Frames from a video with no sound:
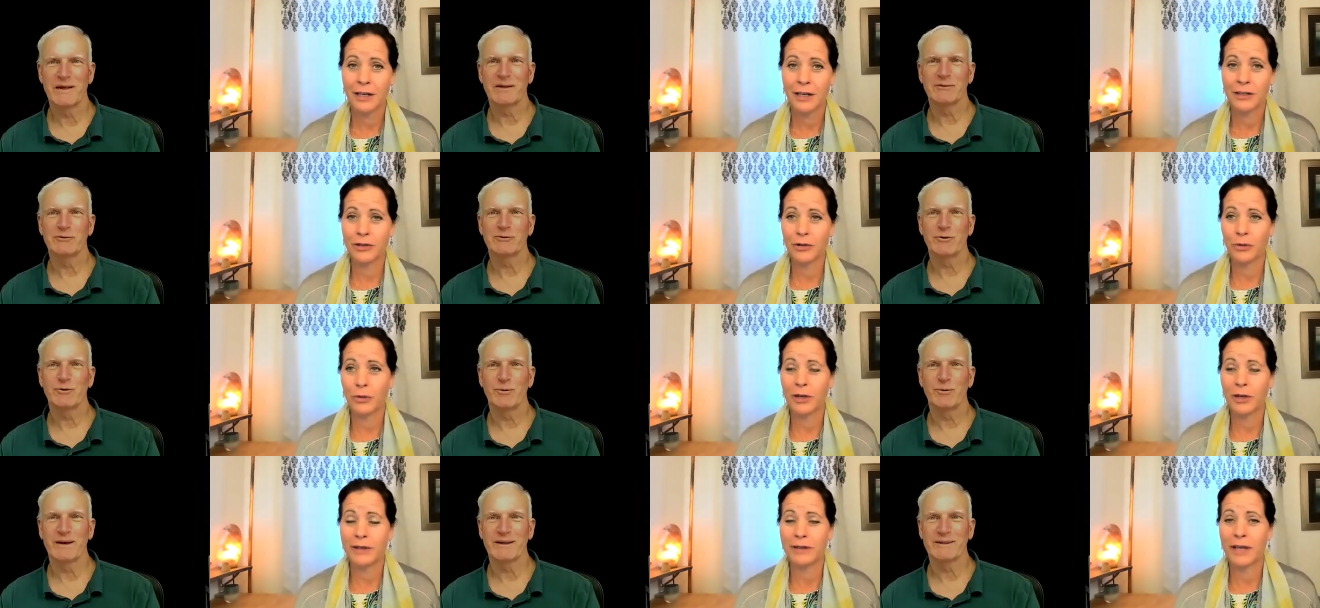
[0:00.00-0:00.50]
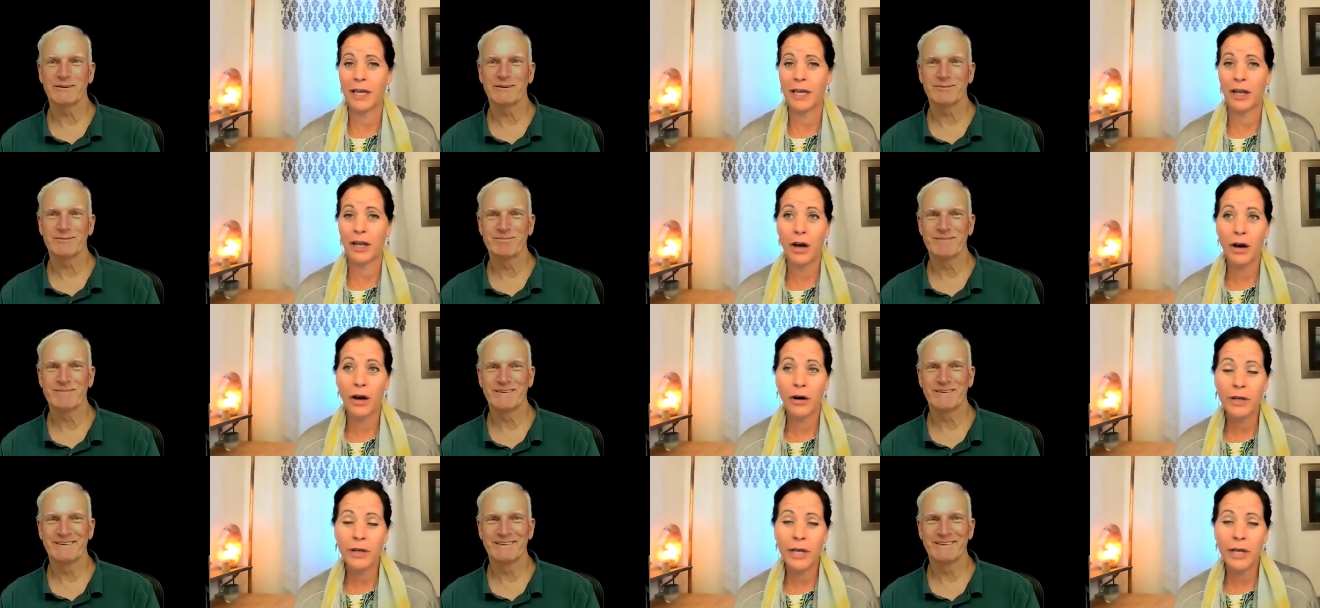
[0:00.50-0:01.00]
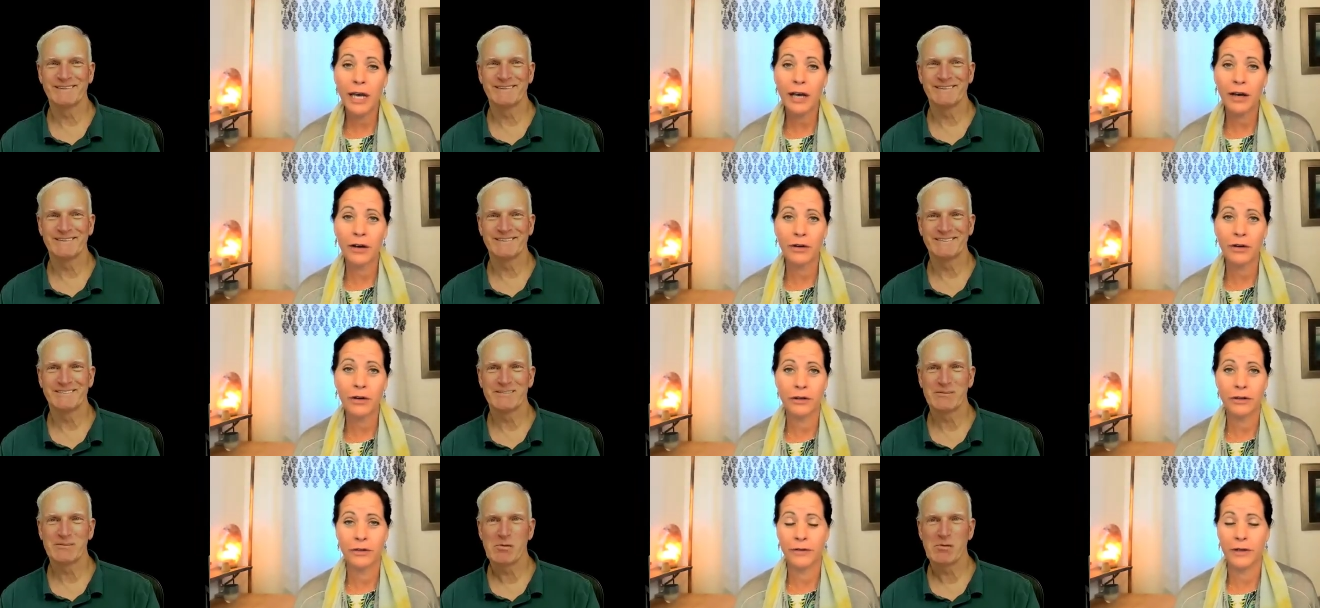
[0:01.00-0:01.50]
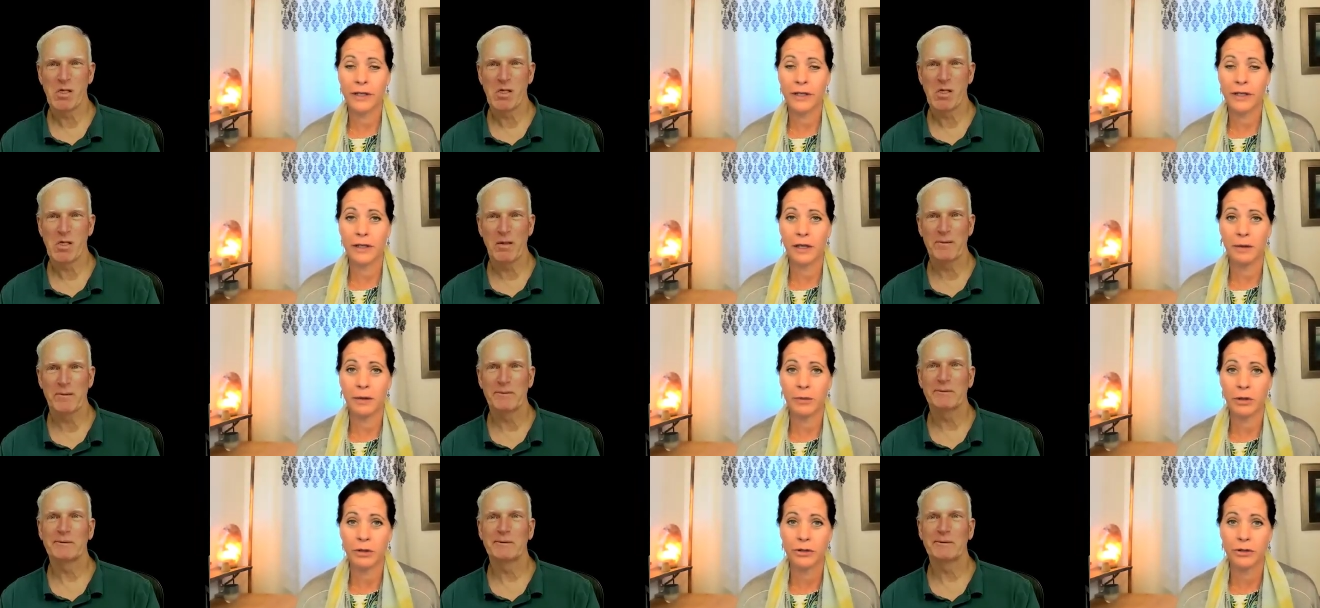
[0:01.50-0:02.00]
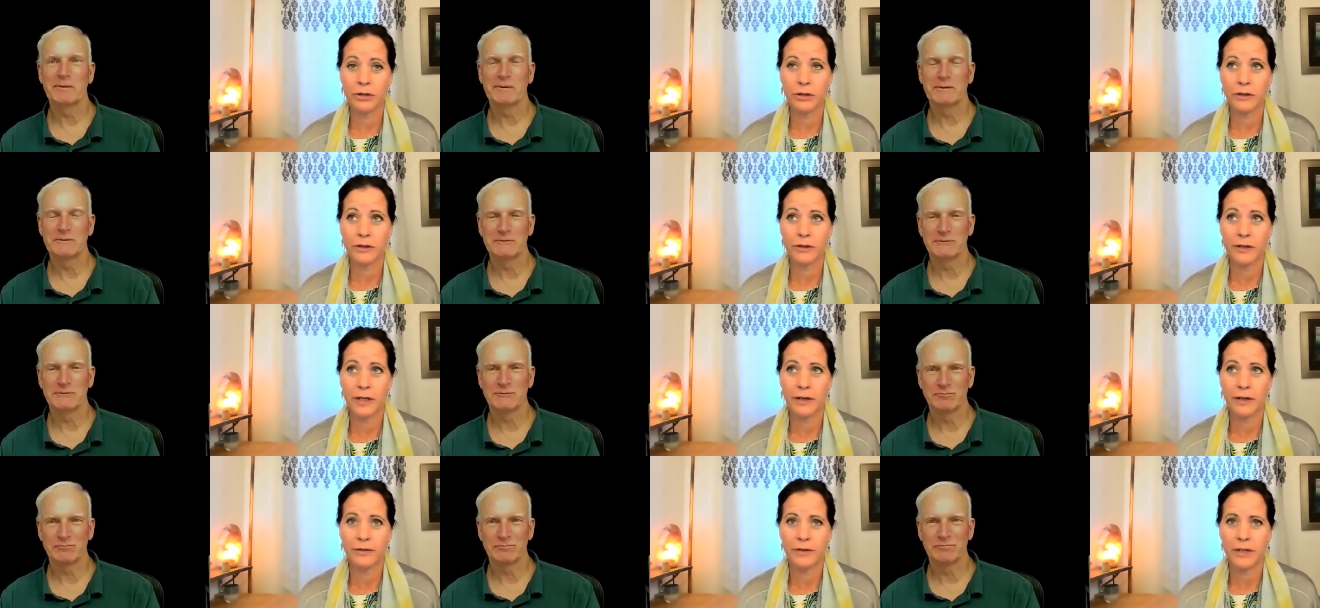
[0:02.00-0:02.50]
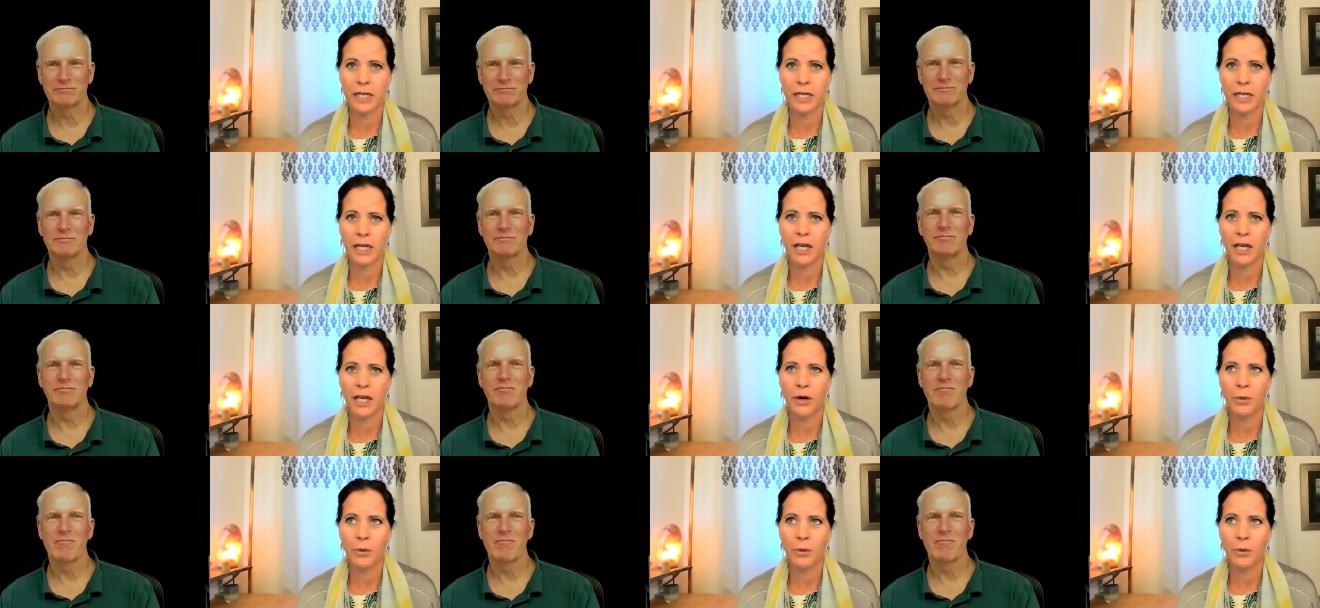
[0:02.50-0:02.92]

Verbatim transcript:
Speaker 1: So we say, oh yeah, cultivate the emotional safety.